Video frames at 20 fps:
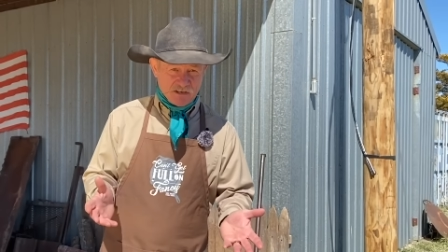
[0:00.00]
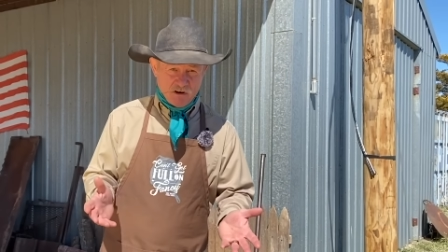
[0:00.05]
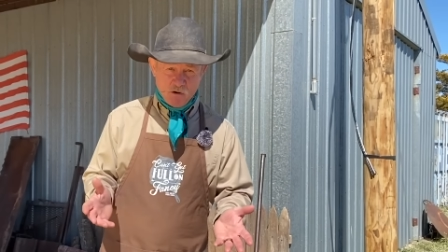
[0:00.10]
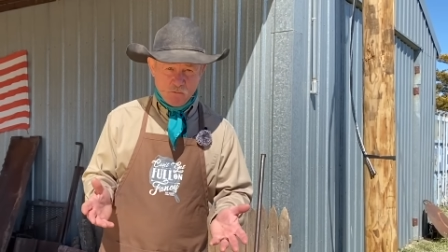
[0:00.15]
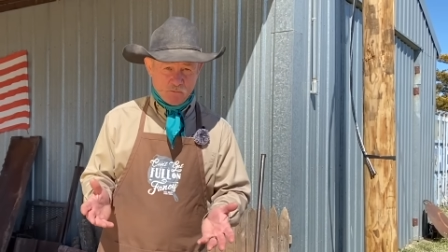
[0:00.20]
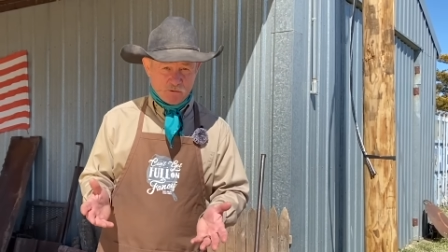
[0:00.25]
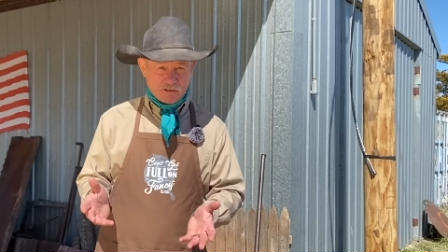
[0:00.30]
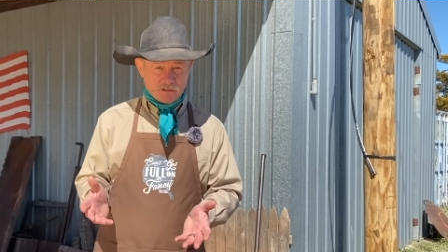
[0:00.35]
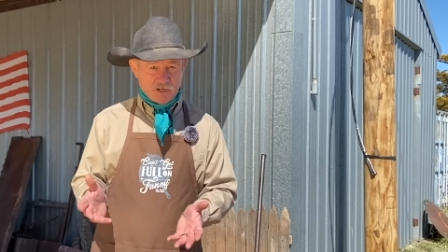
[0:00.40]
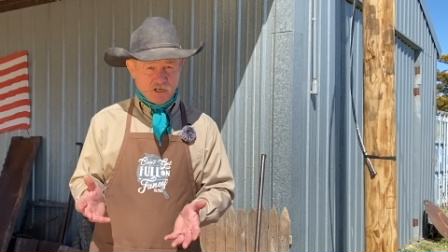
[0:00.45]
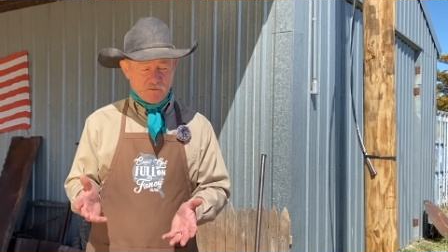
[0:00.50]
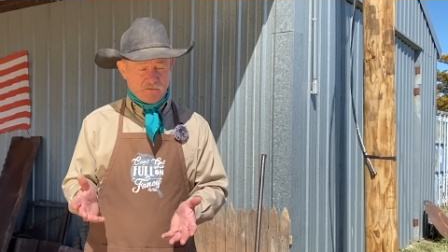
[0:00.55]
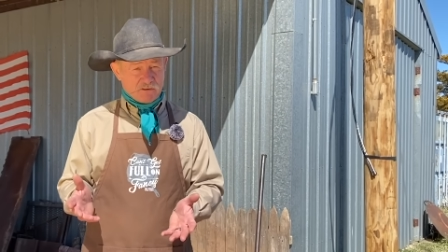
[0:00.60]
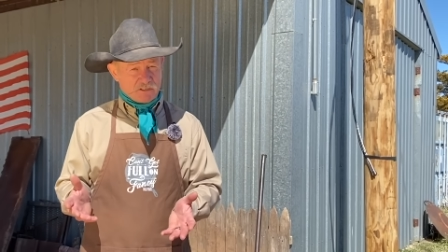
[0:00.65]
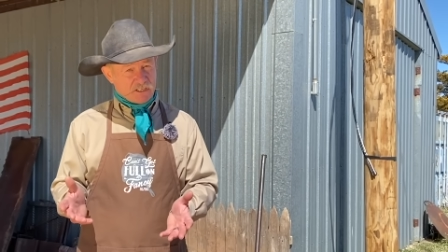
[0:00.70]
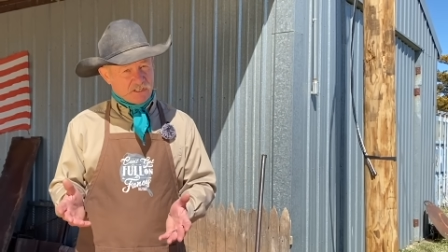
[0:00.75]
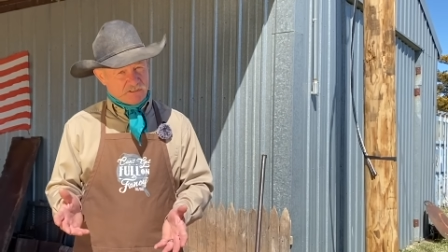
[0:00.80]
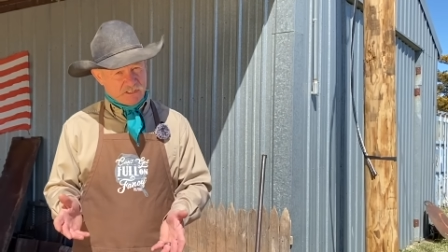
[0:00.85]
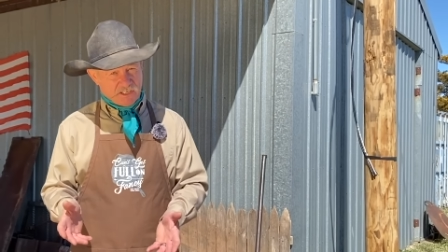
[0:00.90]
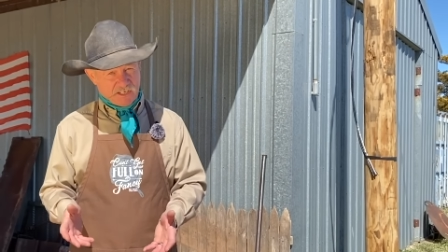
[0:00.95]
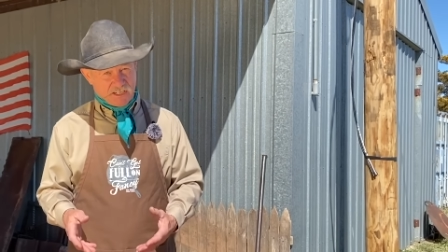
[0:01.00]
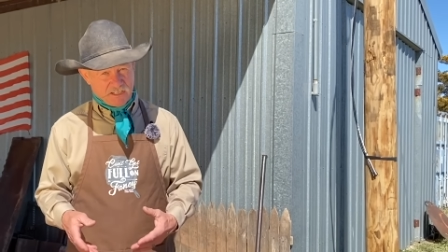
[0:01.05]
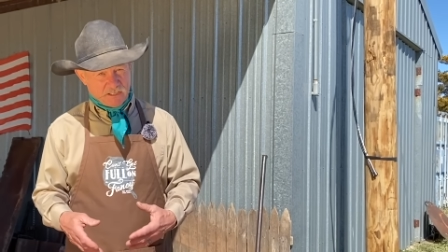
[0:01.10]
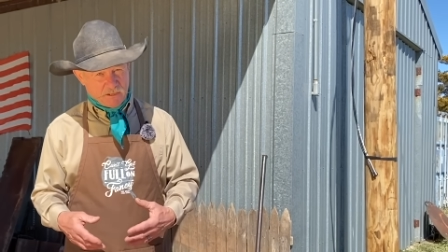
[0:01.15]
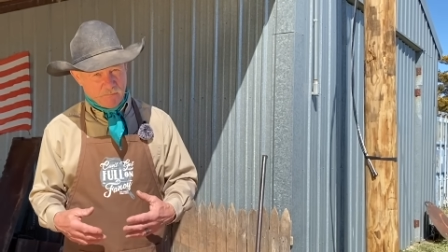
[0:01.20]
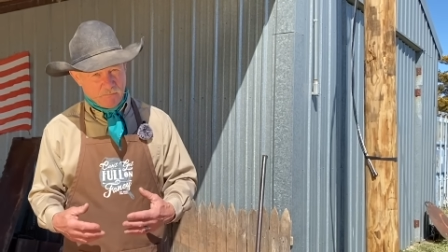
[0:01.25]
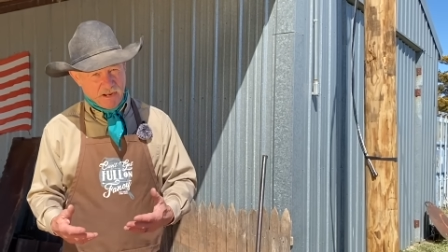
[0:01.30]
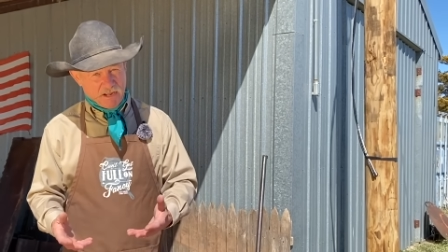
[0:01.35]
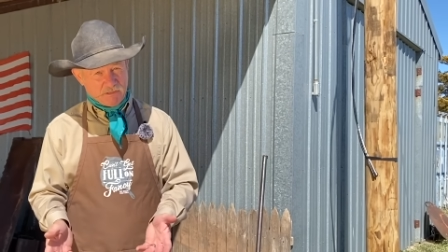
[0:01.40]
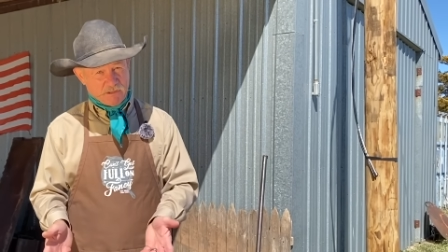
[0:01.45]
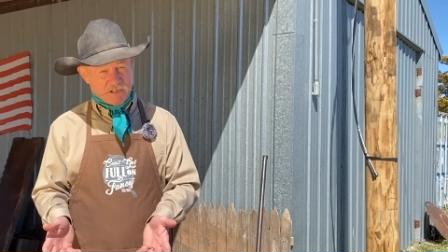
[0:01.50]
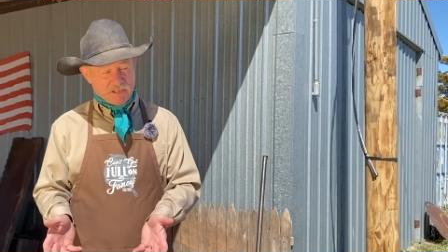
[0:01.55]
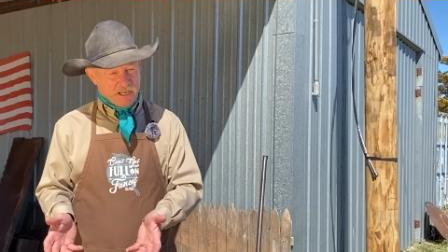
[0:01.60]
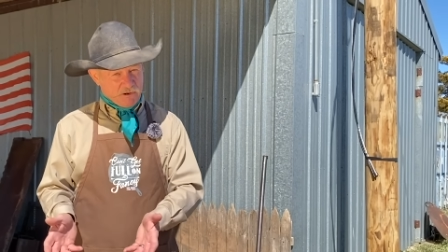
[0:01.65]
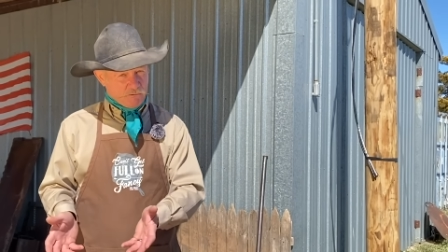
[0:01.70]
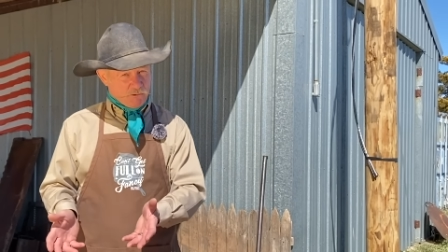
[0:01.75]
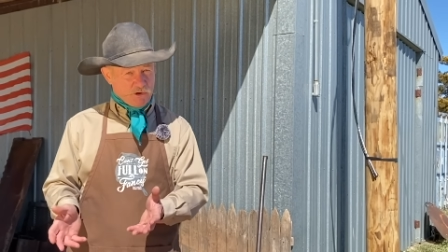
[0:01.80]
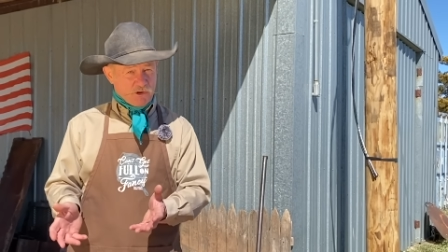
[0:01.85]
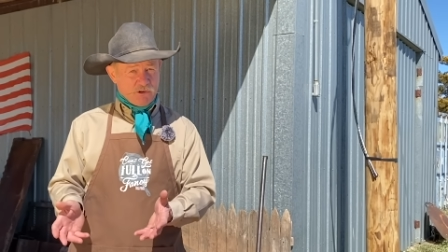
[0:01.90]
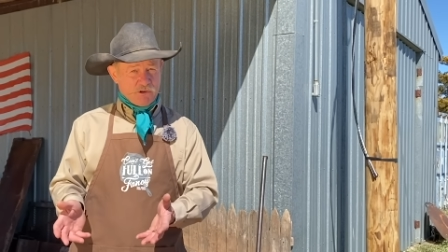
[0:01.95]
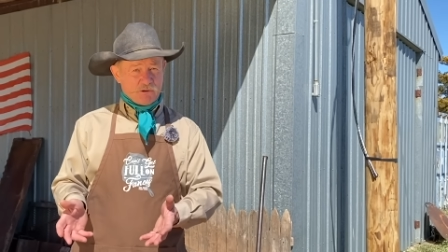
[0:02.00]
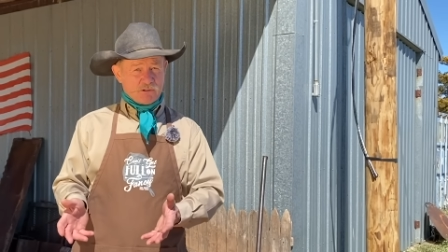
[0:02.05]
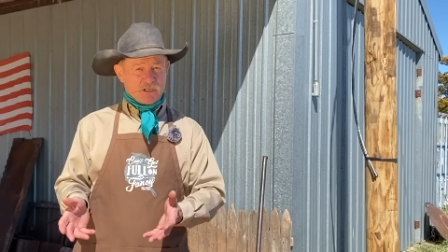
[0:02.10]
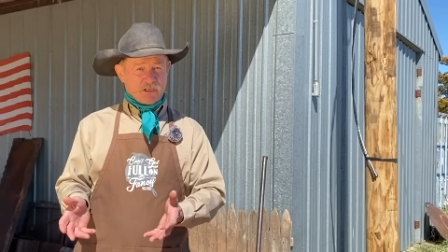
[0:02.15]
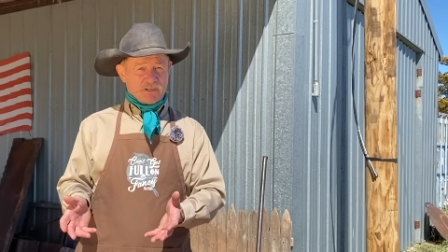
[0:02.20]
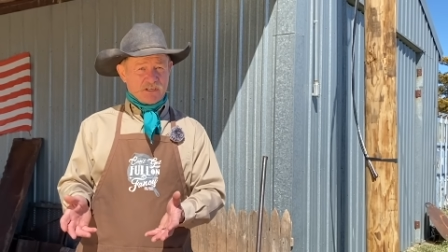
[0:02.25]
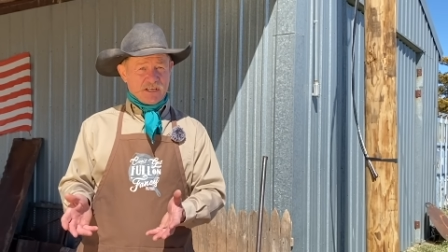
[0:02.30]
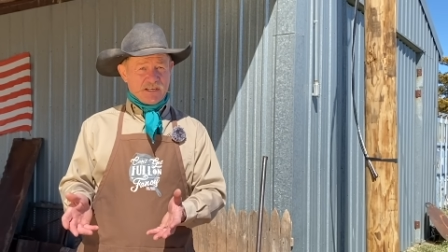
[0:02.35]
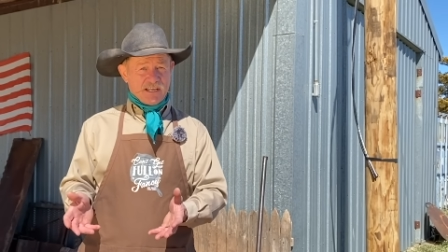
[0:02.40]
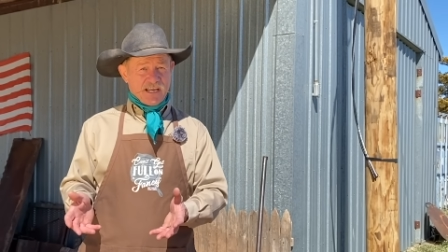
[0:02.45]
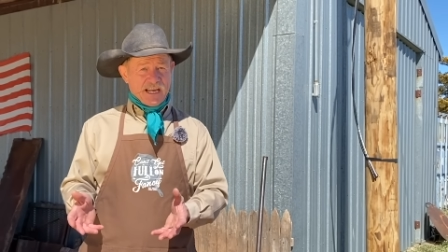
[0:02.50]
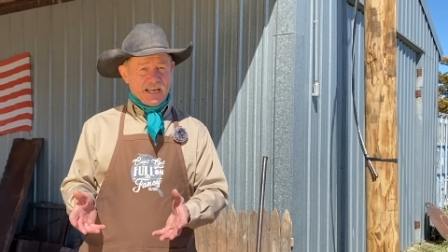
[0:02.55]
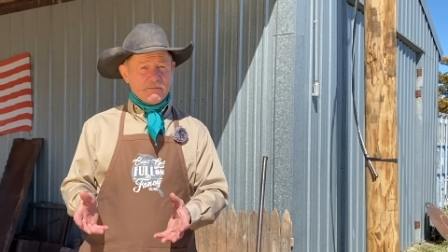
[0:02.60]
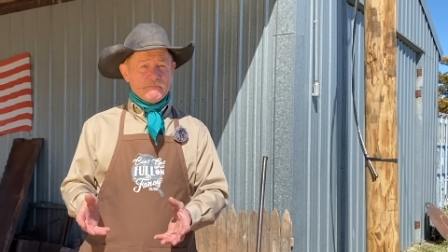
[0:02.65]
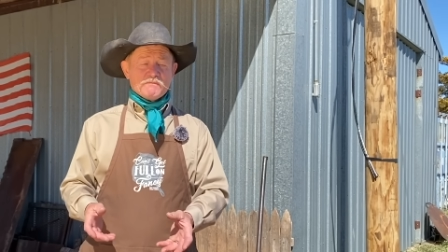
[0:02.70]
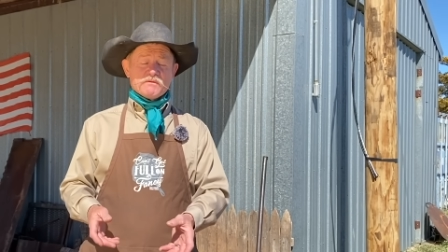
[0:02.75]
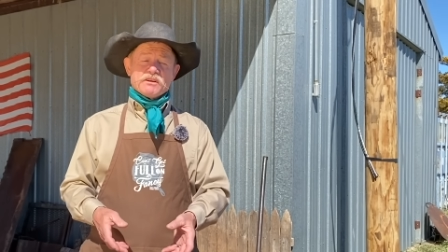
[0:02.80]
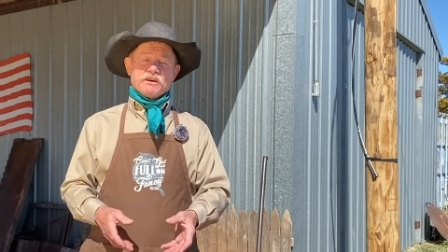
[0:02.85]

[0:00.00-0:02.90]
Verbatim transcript: no preservatives in it, the method that we're using today.